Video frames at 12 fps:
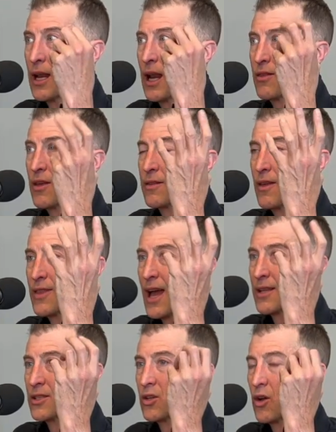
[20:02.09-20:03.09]
And I think that
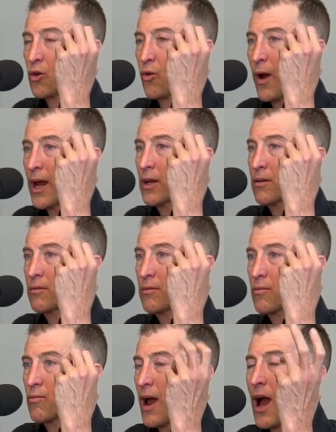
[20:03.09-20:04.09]
that's a great,
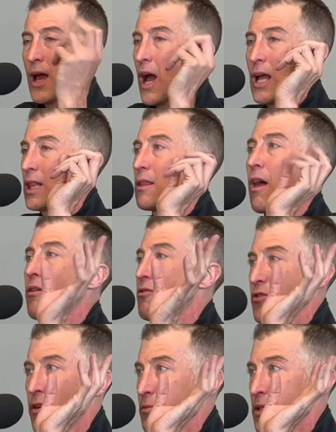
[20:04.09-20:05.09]
I
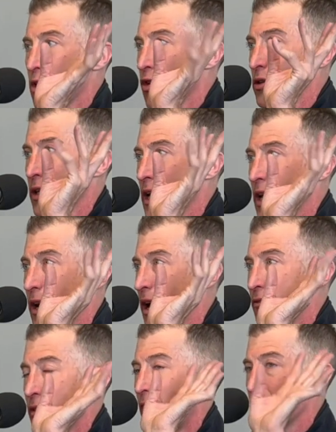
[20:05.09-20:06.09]
love them dearly, and
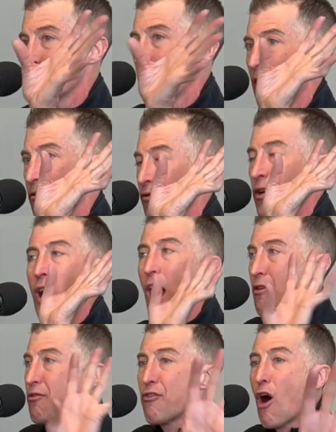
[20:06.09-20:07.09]

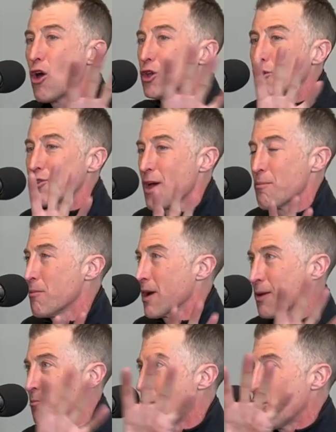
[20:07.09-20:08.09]
I've followed them
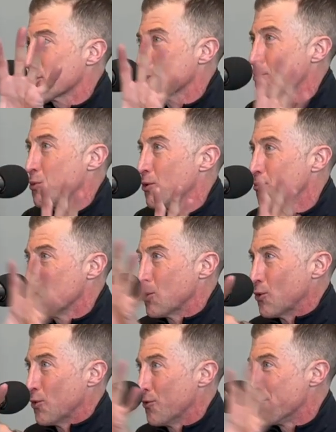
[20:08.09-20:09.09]
in multiple
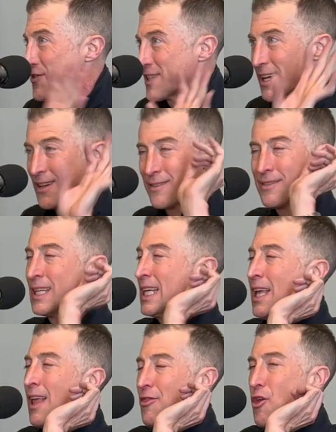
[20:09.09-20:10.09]
moves, and
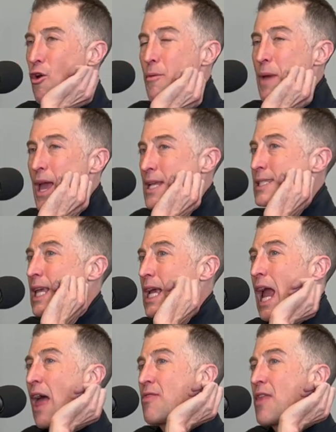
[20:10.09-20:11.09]
they're
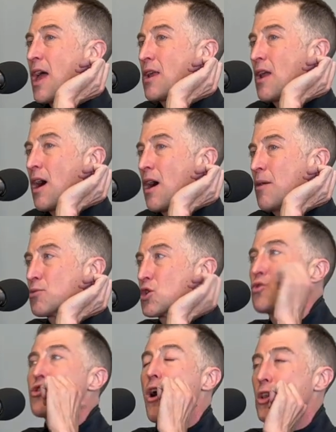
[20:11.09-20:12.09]
amazing. And then
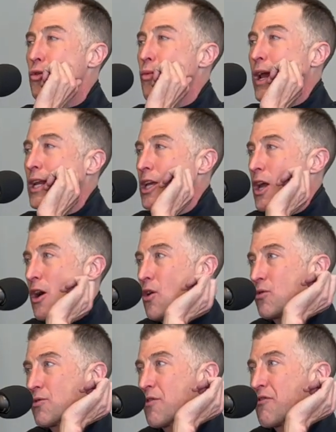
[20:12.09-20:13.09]
$2
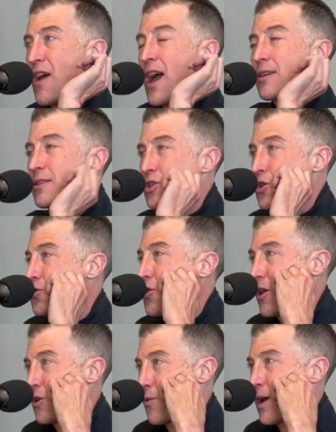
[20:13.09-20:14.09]
Radio, the fact that
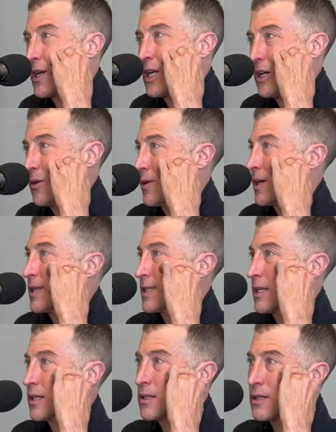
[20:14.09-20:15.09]
$2 Radio is
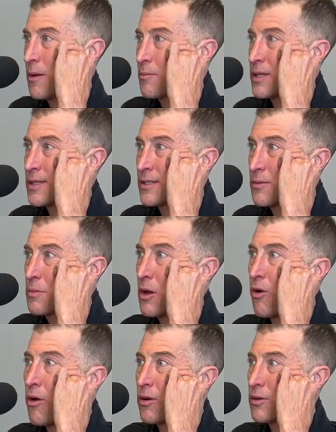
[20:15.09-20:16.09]
in Columbus is a
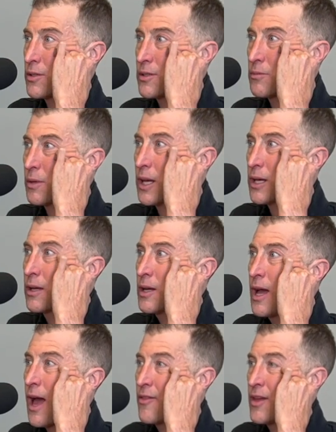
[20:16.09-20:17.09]
miracle to me,
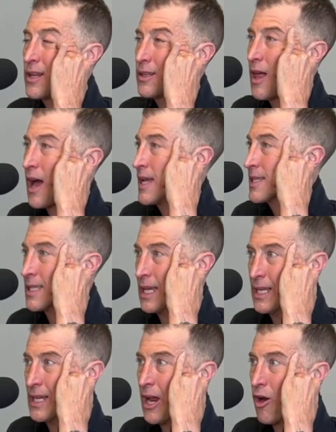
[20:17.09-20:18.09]
and that Eliza
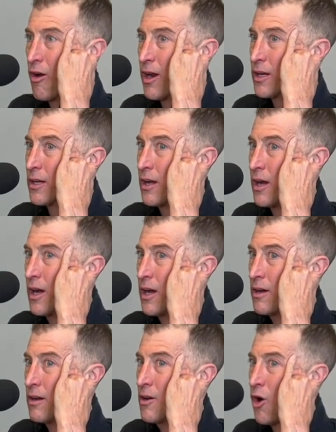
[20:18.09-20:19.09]
and Eric
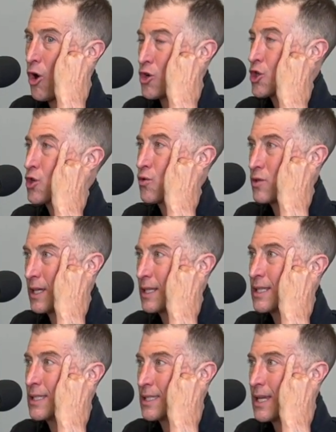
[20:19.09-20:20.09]
are choosing
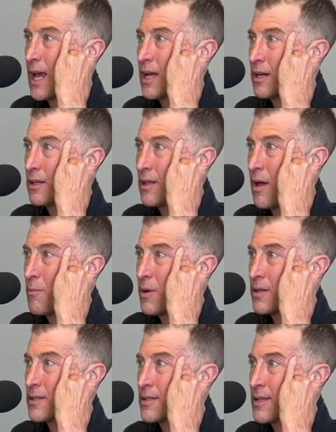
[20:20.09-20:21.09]
to stay in
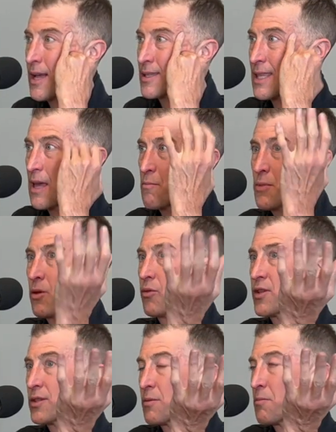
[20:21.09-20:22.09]
Columbus as they build
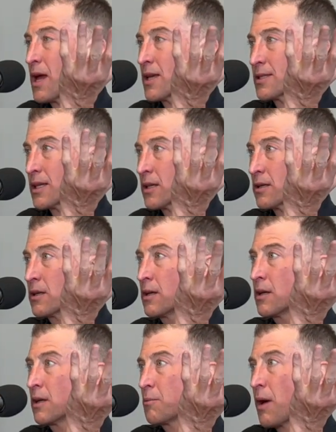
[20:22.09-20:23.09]
this amazing
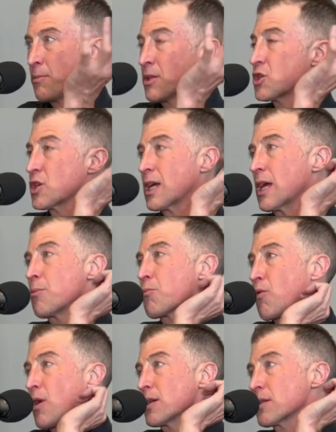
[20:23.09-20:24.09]
publishing
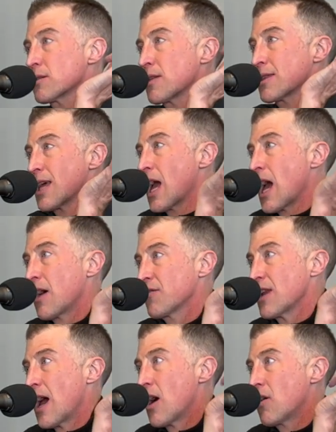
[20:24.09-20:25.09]
imprint that they have
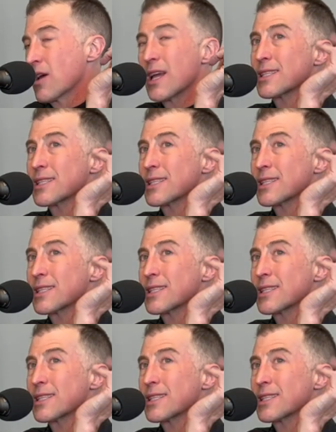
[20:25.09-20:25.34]
now.